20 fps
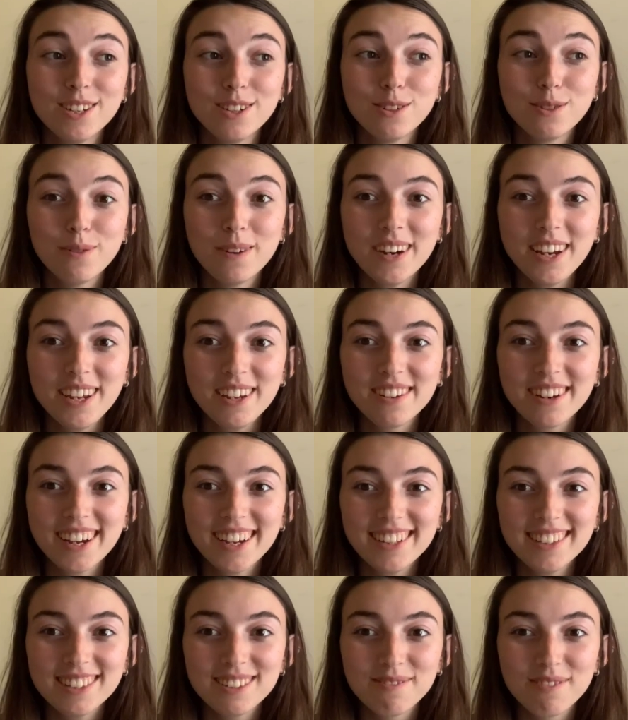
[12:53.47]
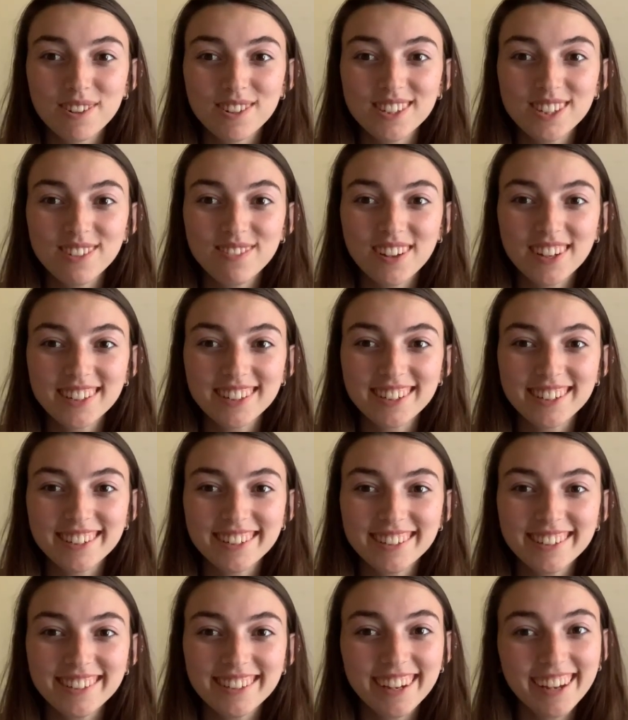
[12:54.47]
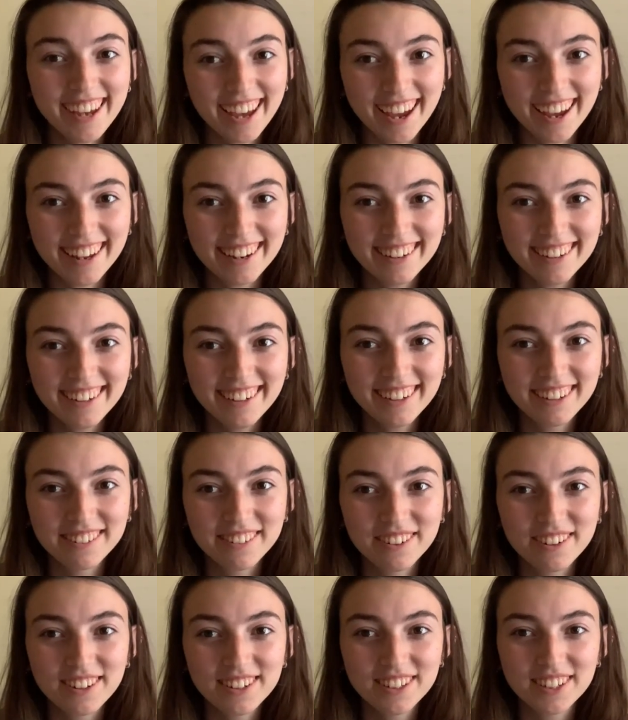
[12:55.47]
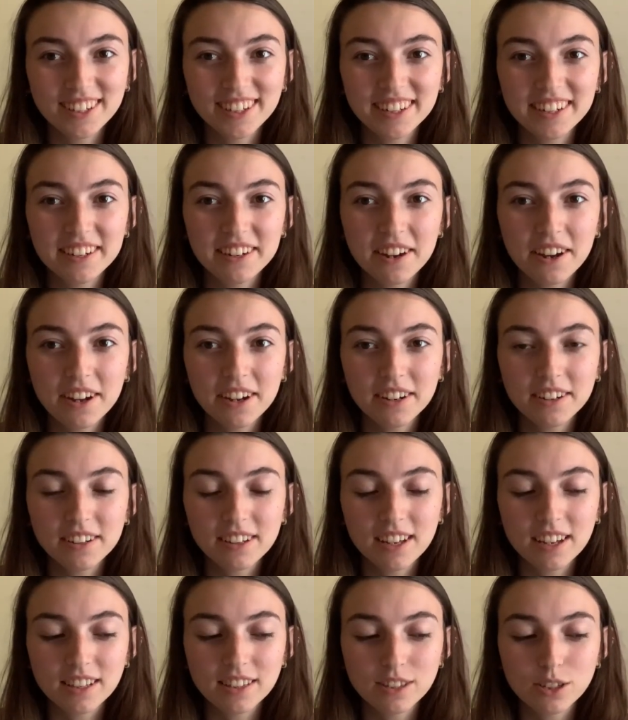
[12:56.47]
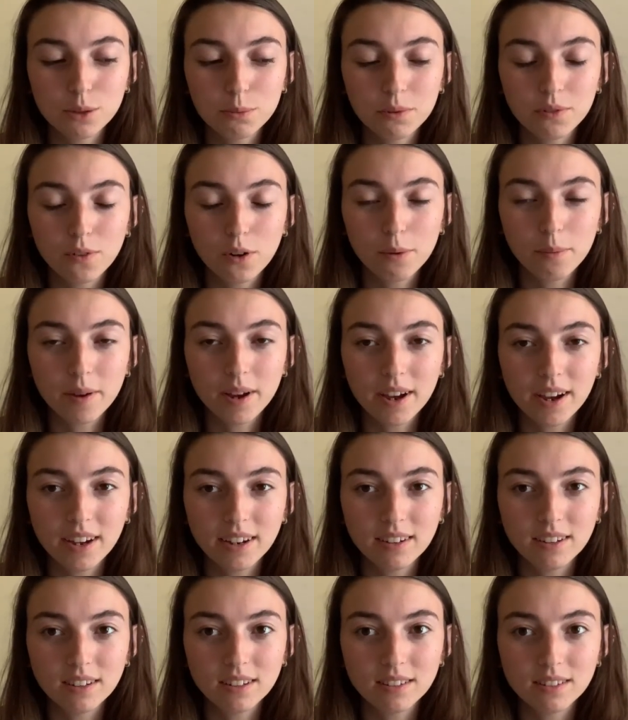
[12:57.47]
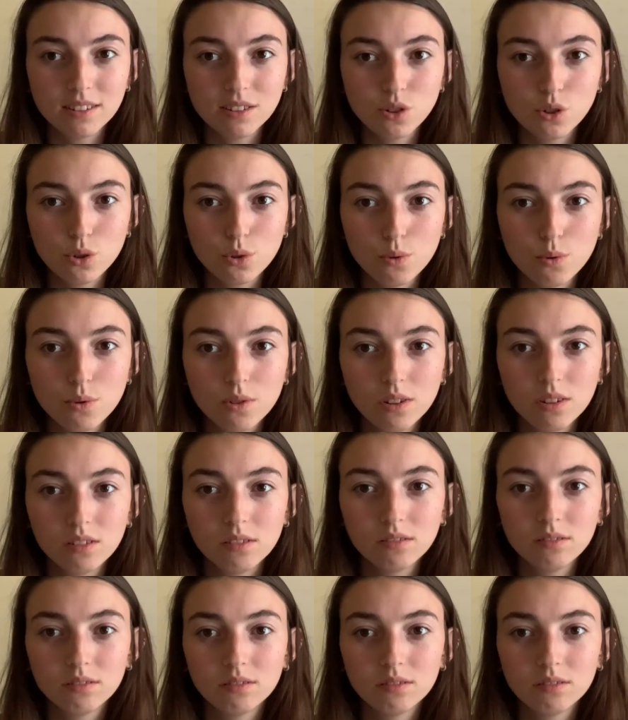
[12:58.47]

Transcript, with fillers: 20 units both semesters again in order to not get super far behind in school